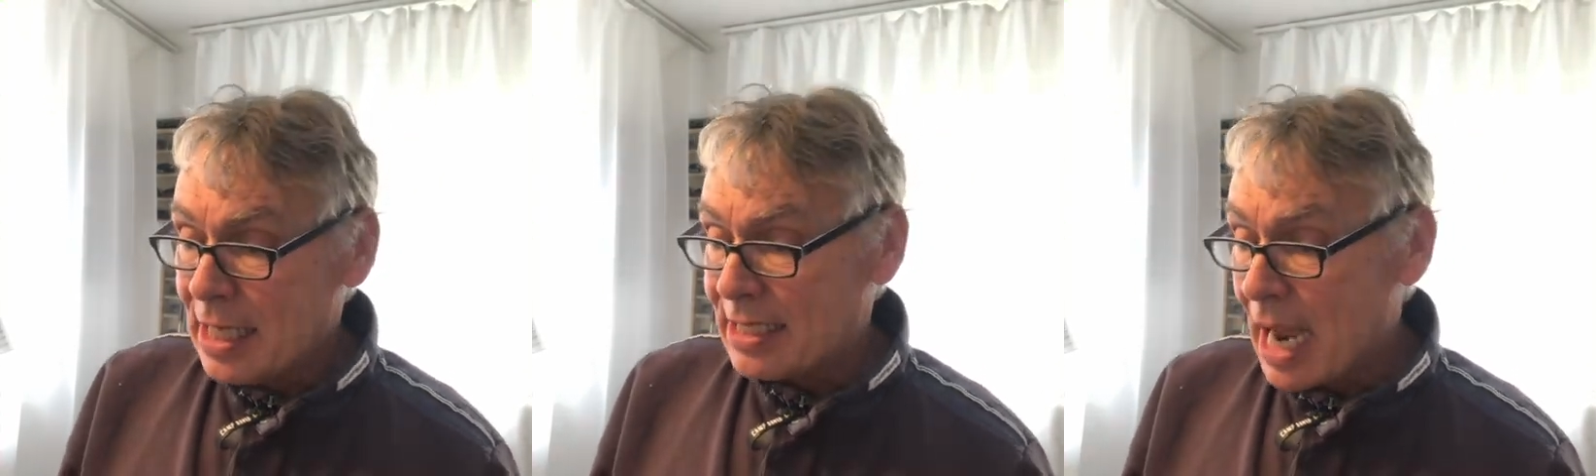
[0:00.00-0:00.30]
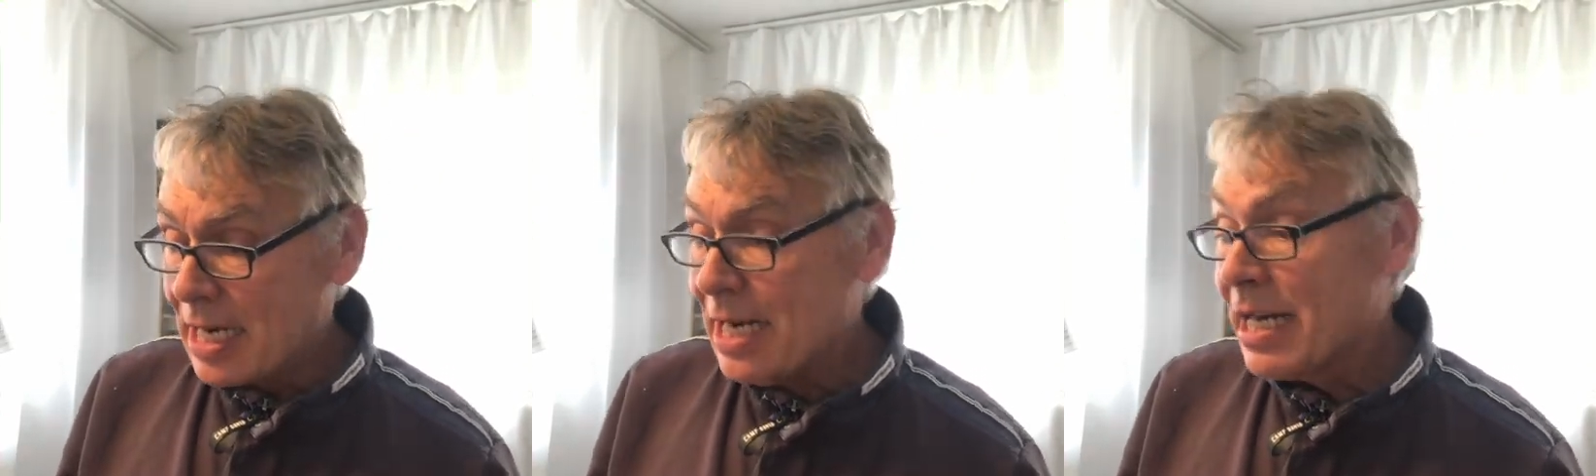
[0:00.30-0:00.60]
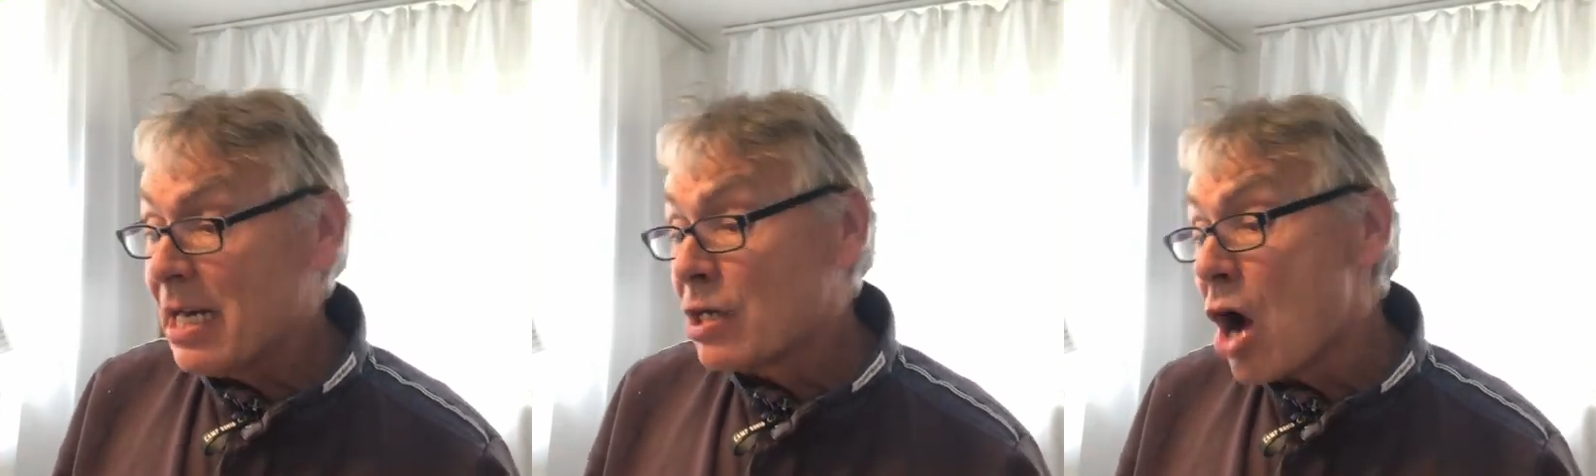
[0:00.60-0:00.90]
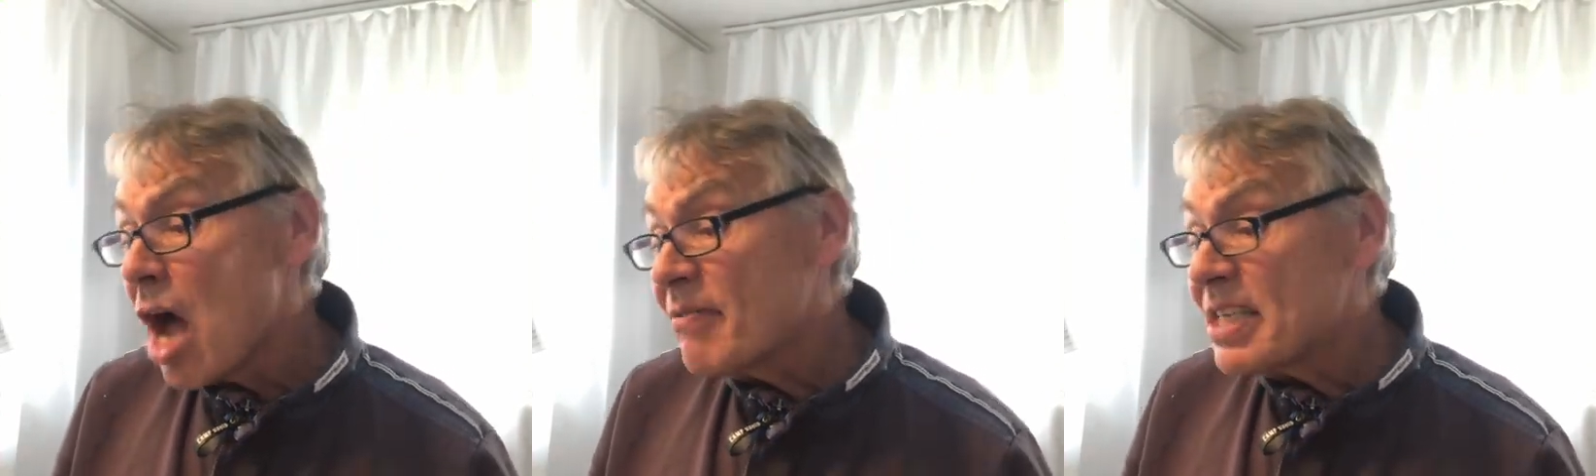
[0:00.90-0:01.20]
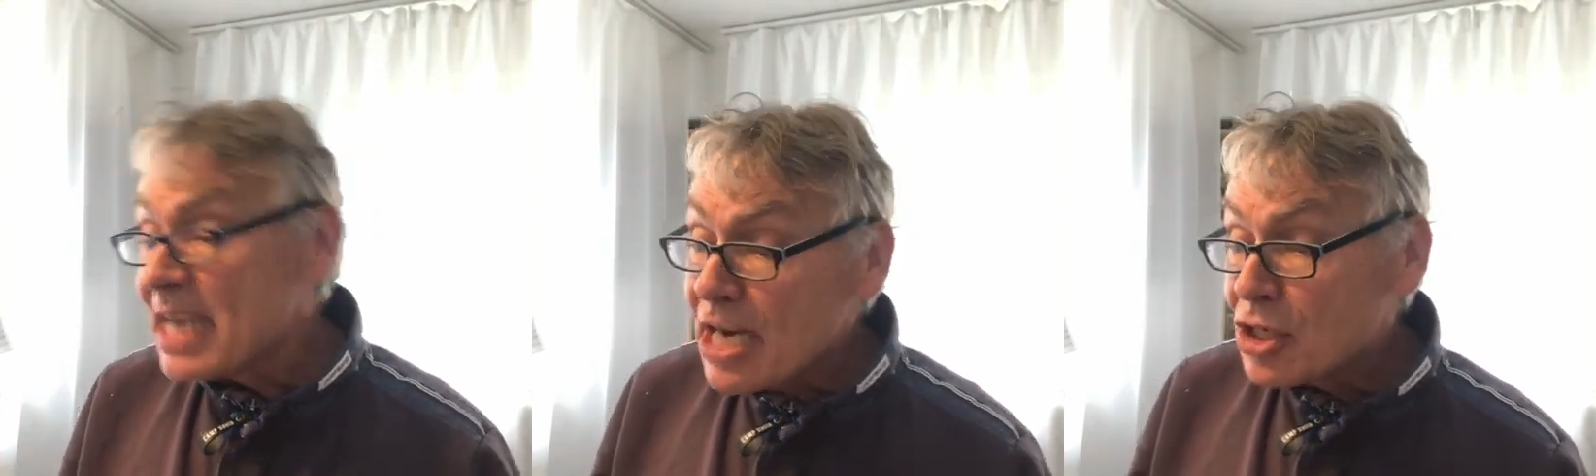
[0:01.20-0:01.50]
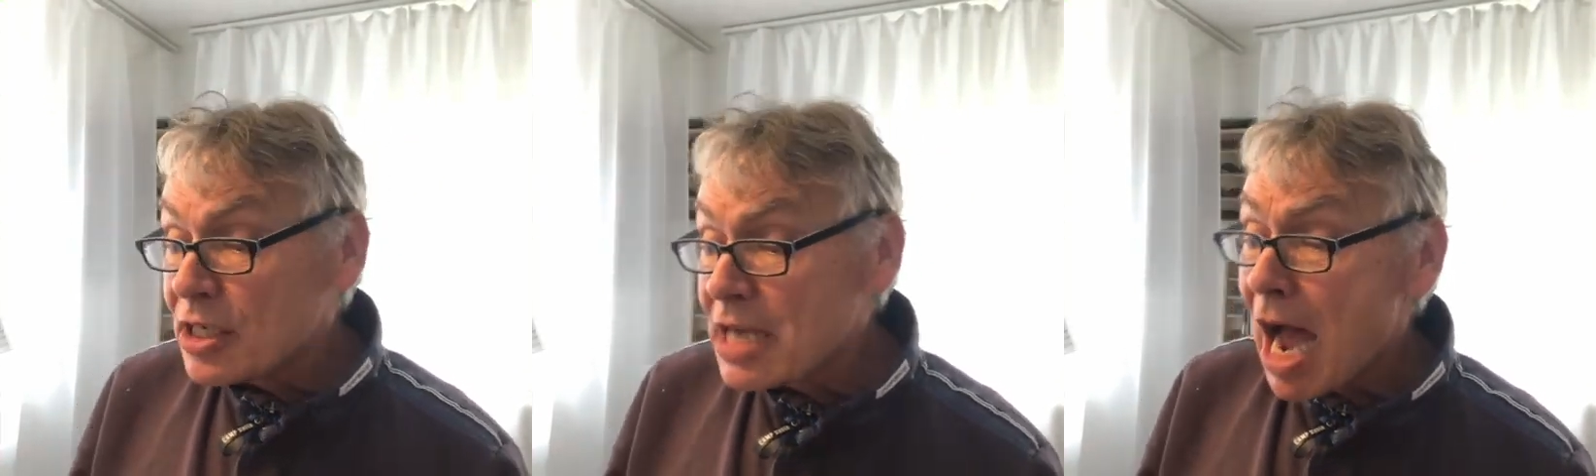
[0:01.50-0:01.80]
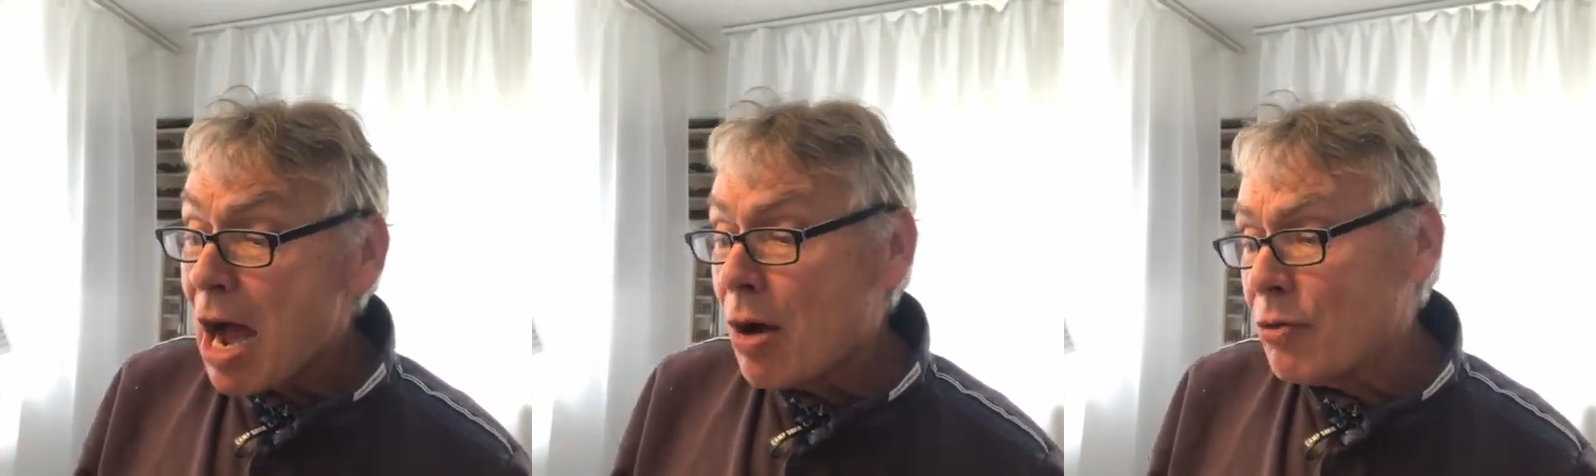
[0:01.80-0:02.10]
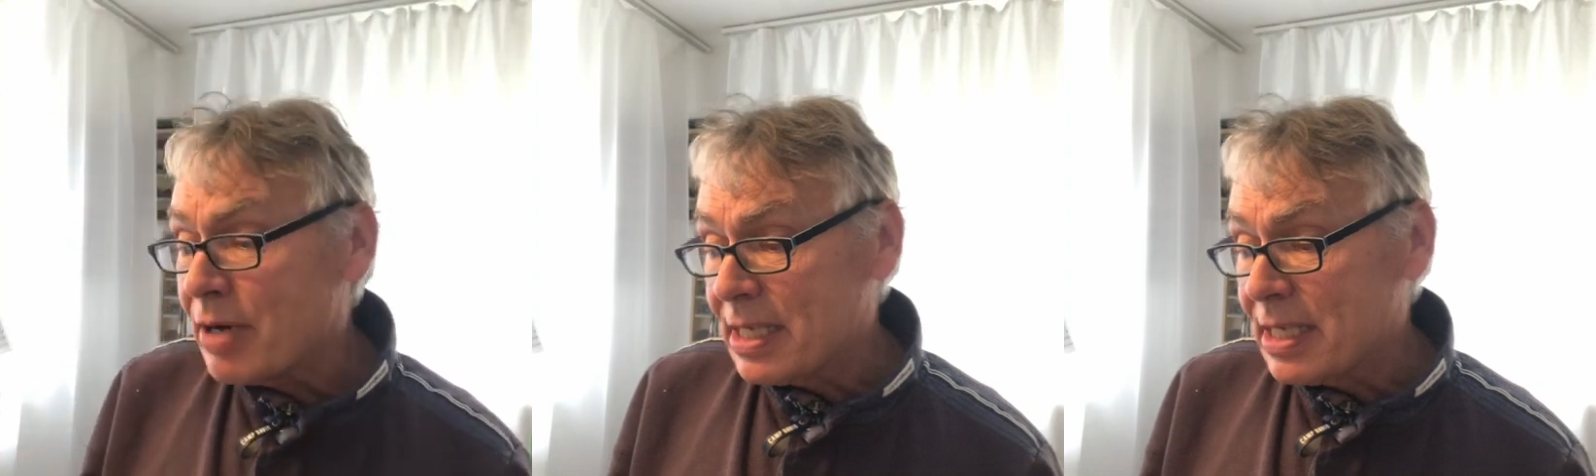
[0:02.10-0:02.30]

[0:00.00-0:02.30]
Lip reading: Start a little conversation now,